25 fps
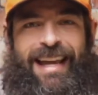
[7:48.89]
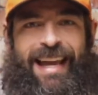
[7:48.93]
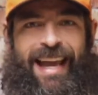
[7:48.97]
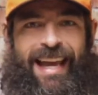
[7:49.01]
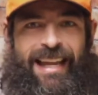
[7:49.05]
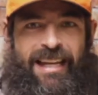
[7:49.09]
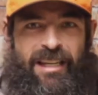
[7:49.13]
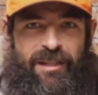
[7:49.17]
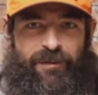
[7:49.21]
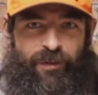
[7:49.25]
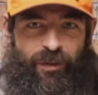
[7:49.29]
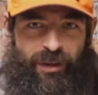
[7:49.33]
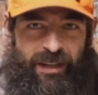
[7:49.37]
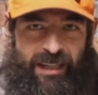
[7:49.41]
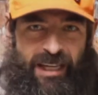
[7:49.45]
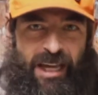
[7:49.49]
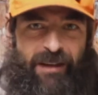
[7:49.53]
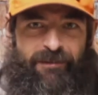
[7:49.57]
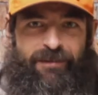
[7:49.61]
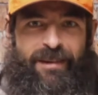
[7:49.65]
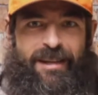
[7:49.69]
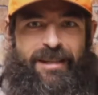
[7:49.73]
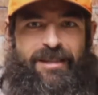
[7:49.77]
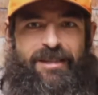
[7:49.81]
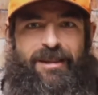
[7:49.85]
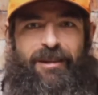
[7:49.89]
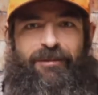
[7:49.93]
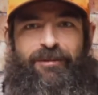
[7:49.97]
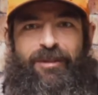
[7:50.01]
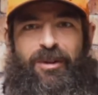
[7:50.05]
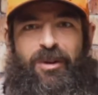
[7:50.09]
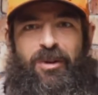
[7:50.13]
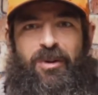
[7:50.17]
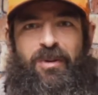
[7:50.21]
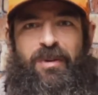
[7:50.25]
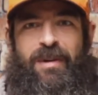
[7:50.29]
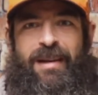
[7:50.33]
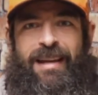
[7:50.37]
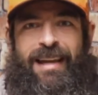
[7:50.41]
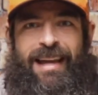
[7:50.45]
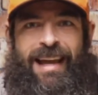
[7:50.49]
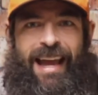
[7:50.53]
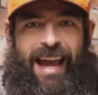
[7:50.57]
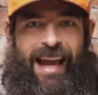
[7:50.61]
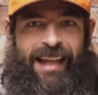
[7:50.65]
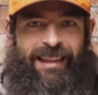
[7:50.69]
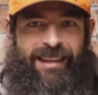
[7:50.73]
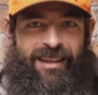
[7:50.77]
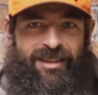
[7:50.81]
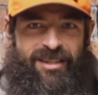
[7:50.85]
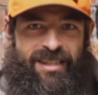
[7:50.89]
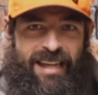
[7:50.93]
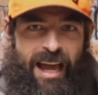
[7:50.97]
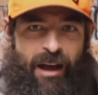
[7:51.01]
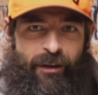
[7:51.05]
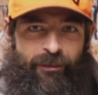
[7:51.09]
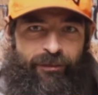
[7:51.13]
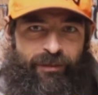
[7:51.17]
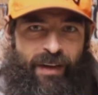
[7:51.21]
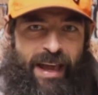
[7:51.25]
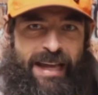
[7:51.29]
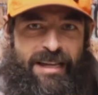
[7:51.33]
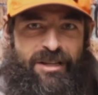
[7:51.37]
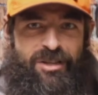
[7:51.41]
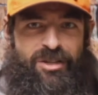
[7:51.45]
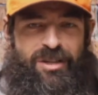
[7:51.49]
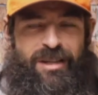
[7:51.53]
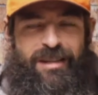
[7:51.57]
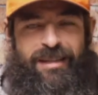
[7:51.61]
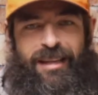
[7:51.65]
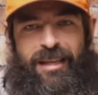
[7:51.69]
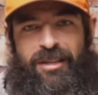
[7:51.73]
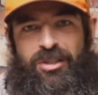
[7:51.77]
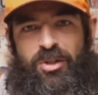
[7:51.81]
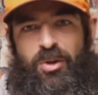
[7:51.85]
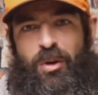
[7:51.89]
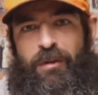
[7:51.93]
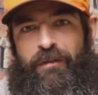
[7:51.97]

and his forgiveness of you and the salvation that